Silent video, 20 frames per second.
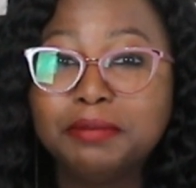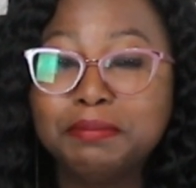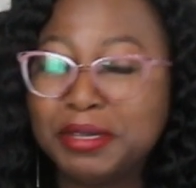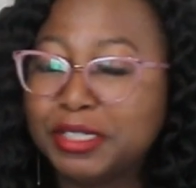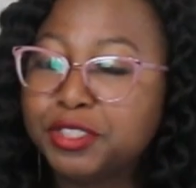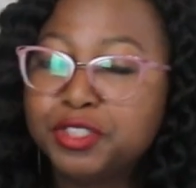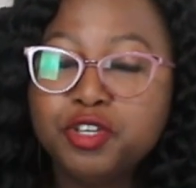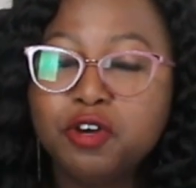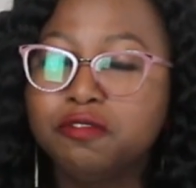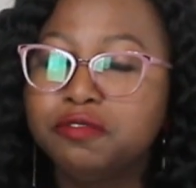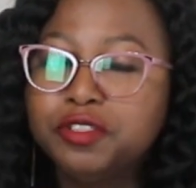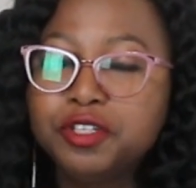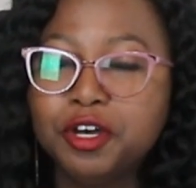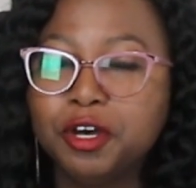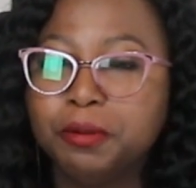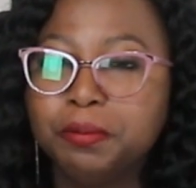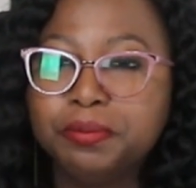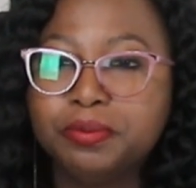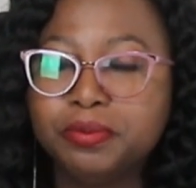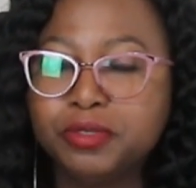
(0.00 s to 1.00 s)
my
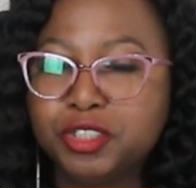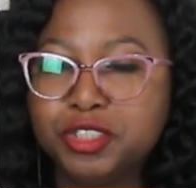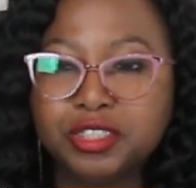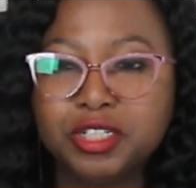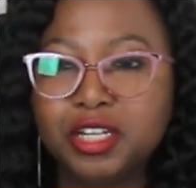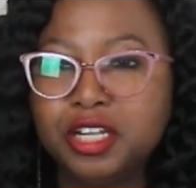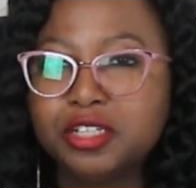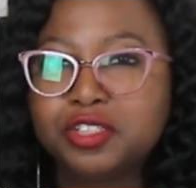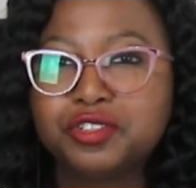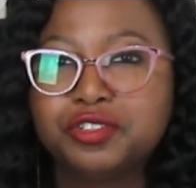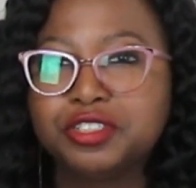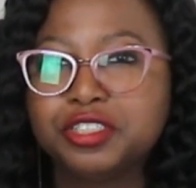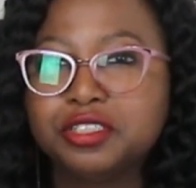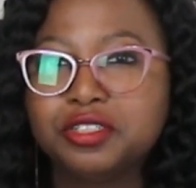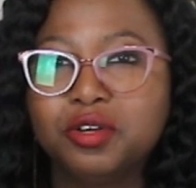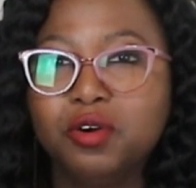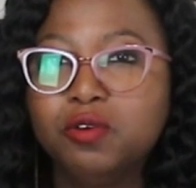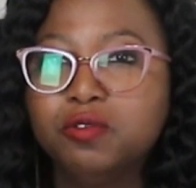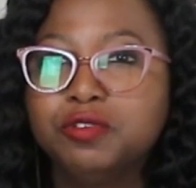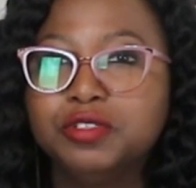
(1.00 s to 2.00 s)
stovetop, which is electric,
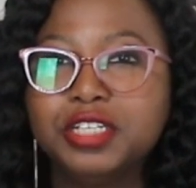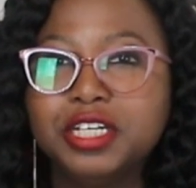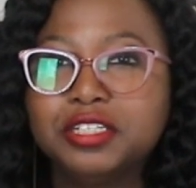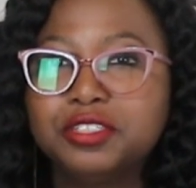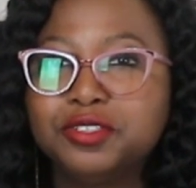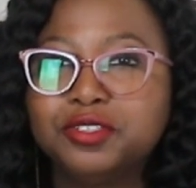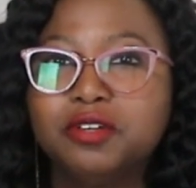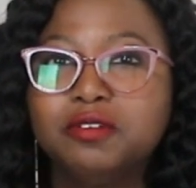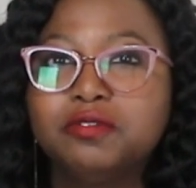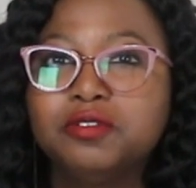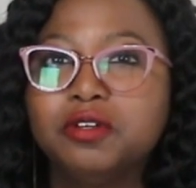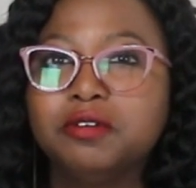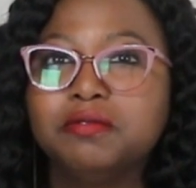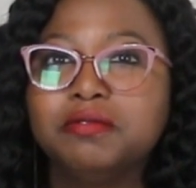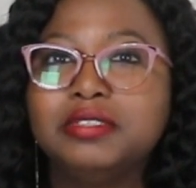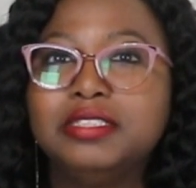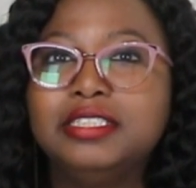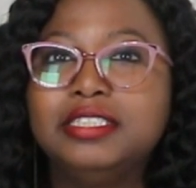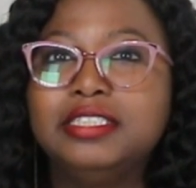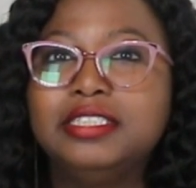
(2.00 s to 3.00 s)
oven and
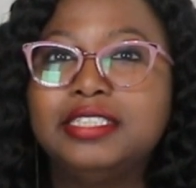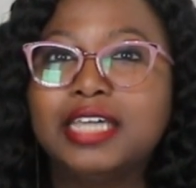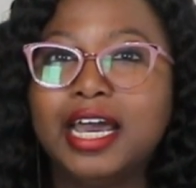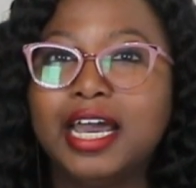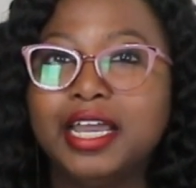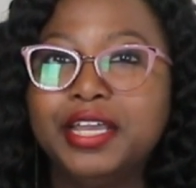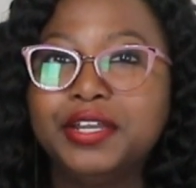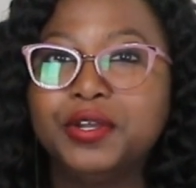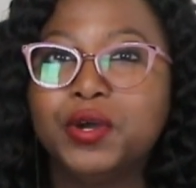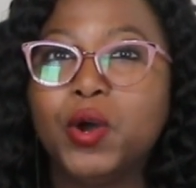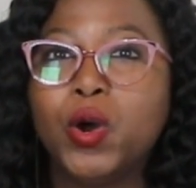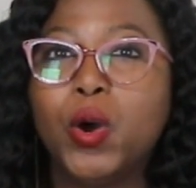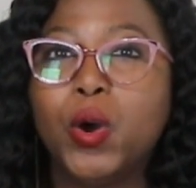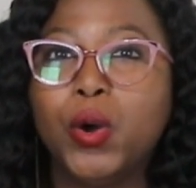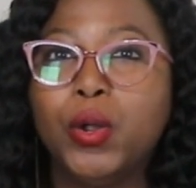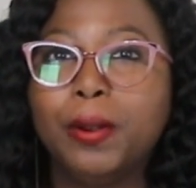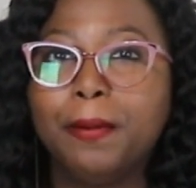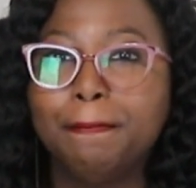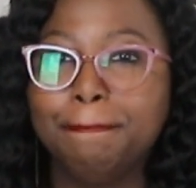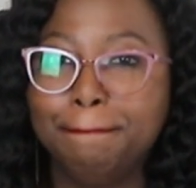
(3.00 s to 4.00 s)
stovetop, died
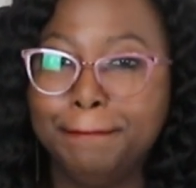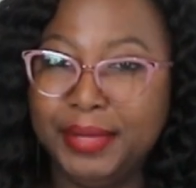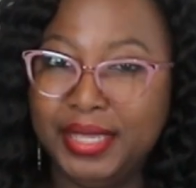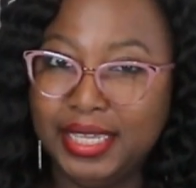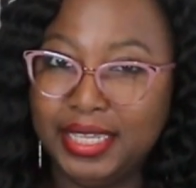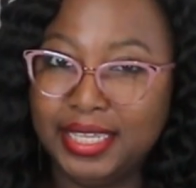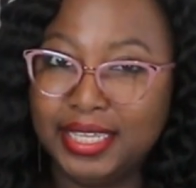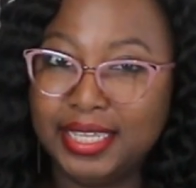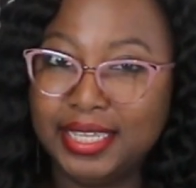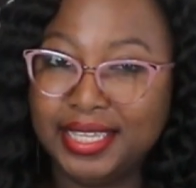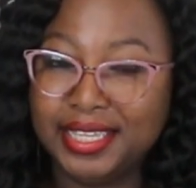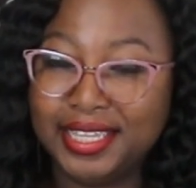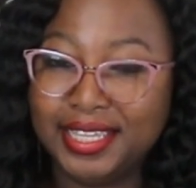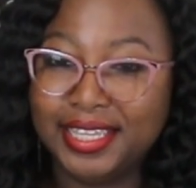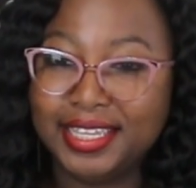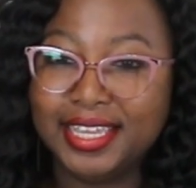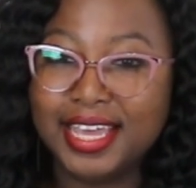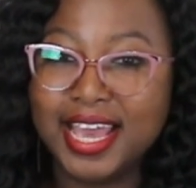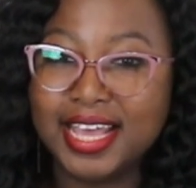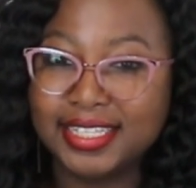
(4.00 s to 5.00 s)
on me.
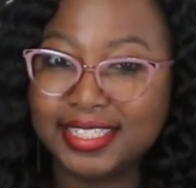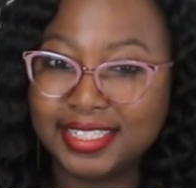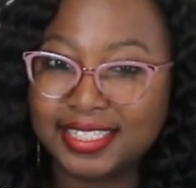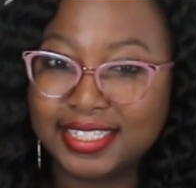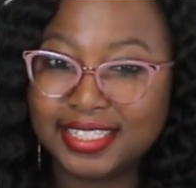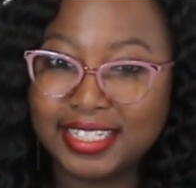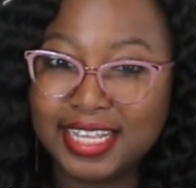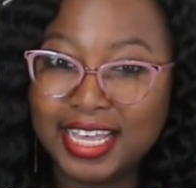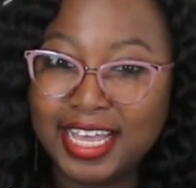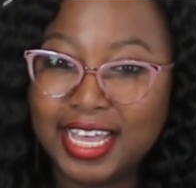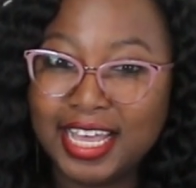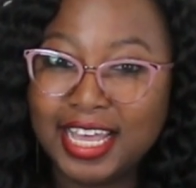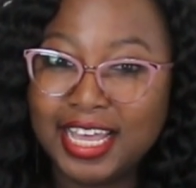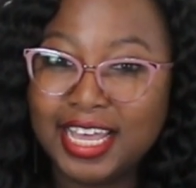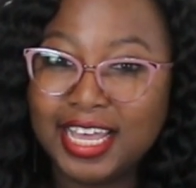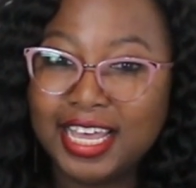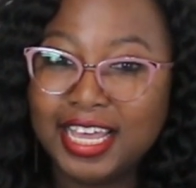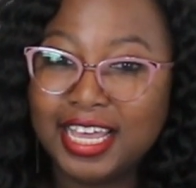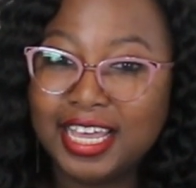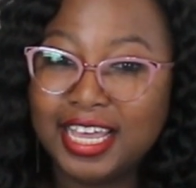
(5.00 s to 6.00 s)
Yes.
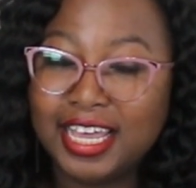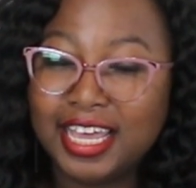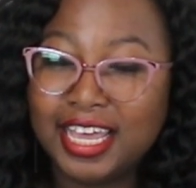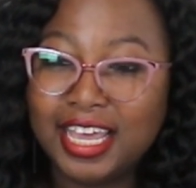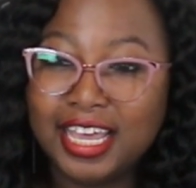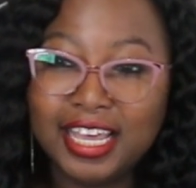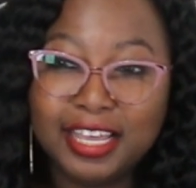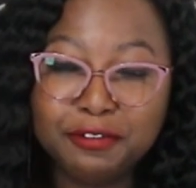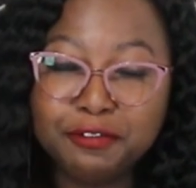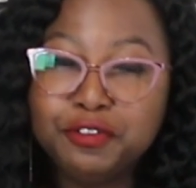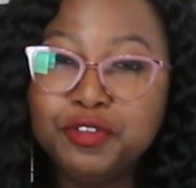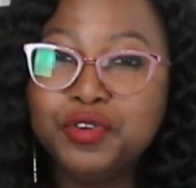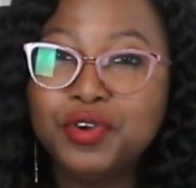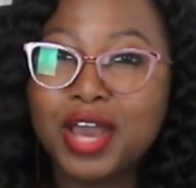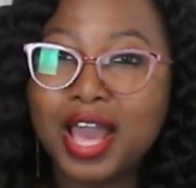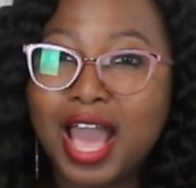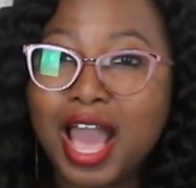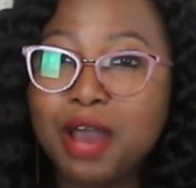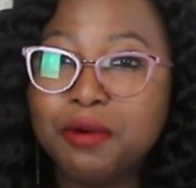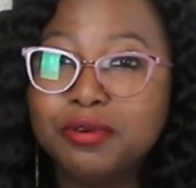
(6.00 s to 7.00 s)
A
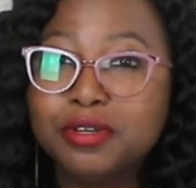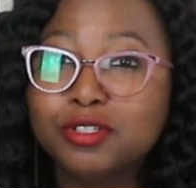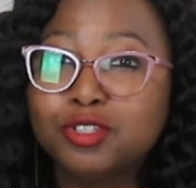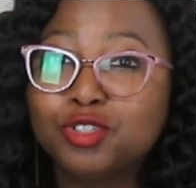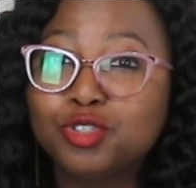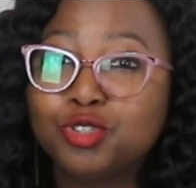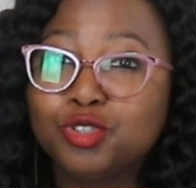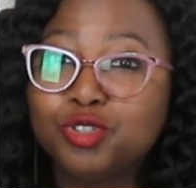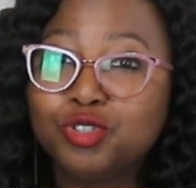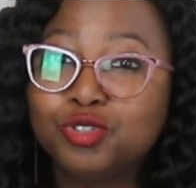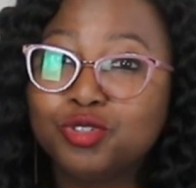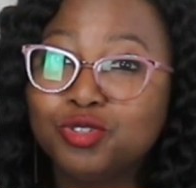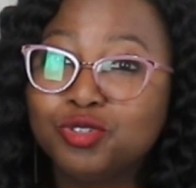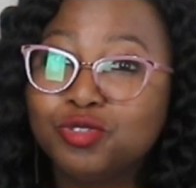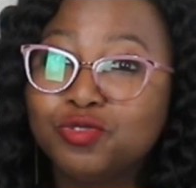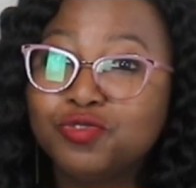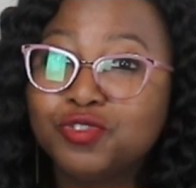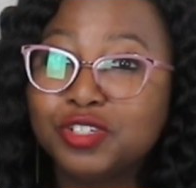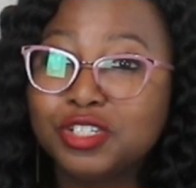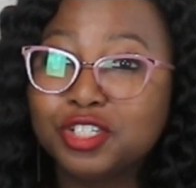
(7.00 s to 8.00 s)
few hours
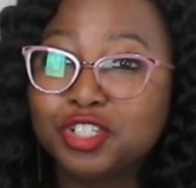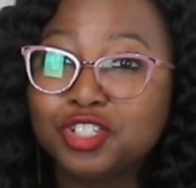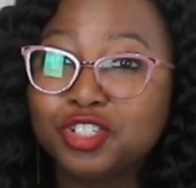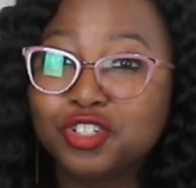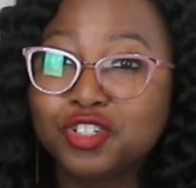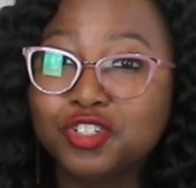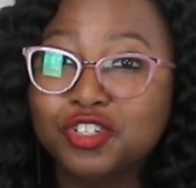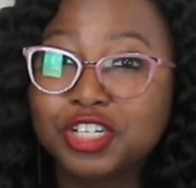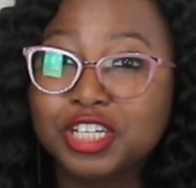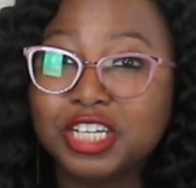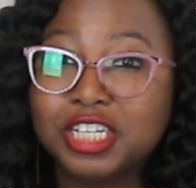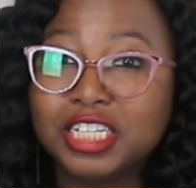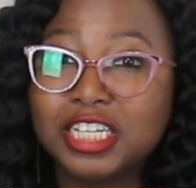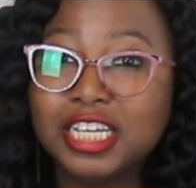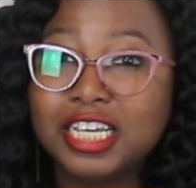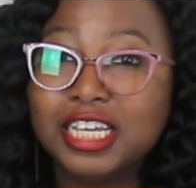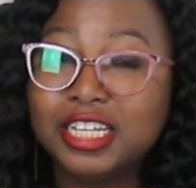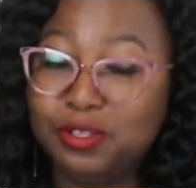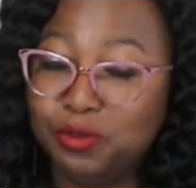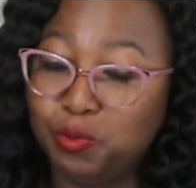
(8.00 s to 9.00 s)
to finishing
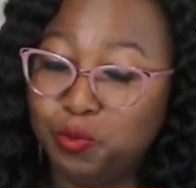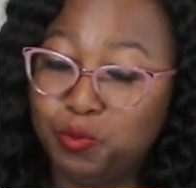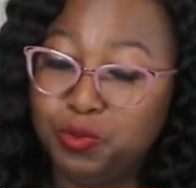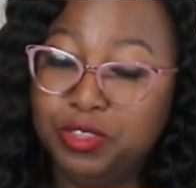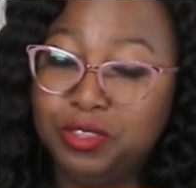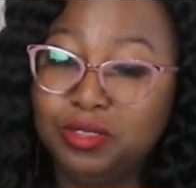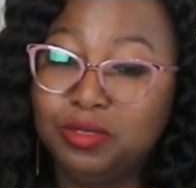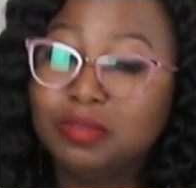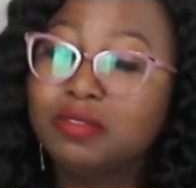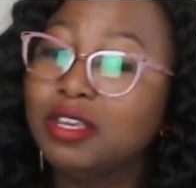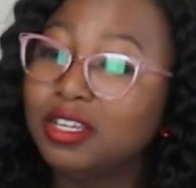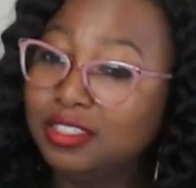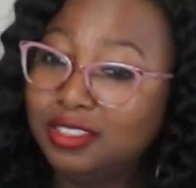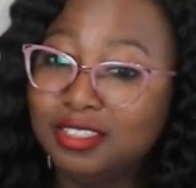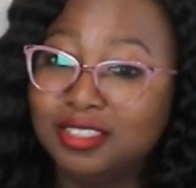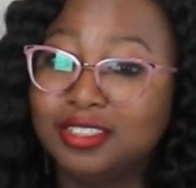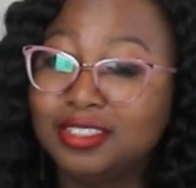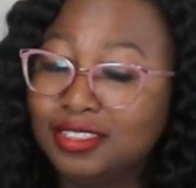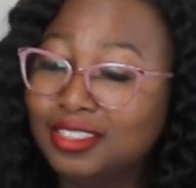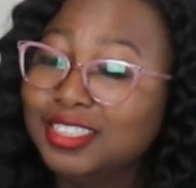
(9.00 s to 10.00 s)
cooking, it
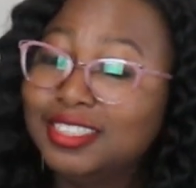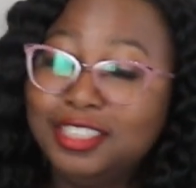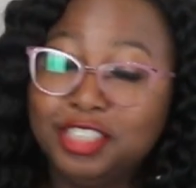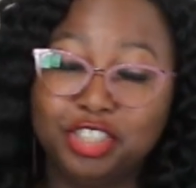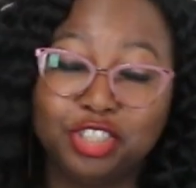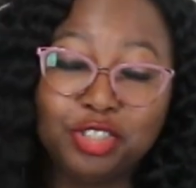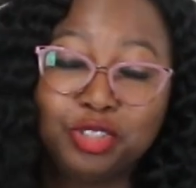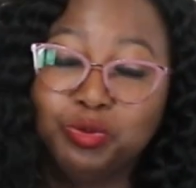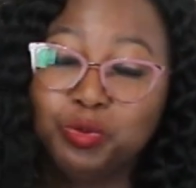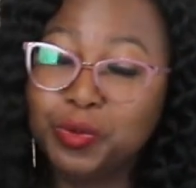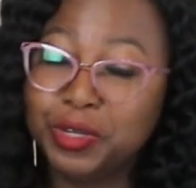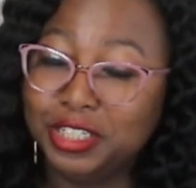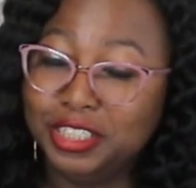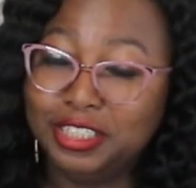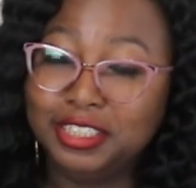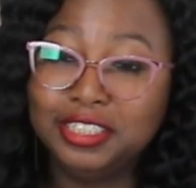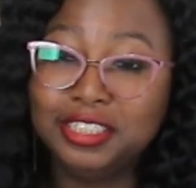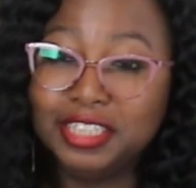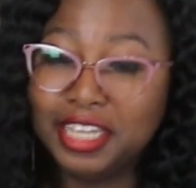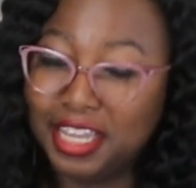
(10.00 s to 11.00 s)
just
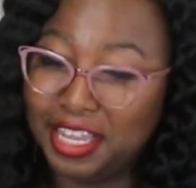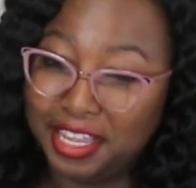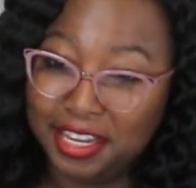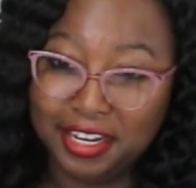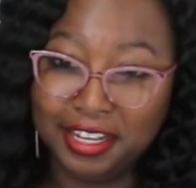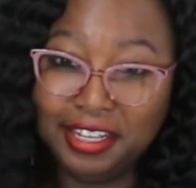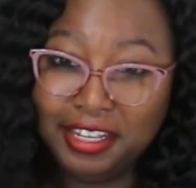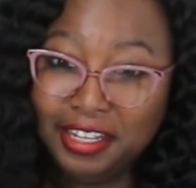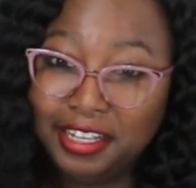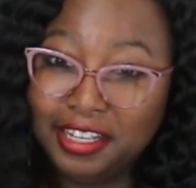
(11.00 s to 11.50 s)
went dead.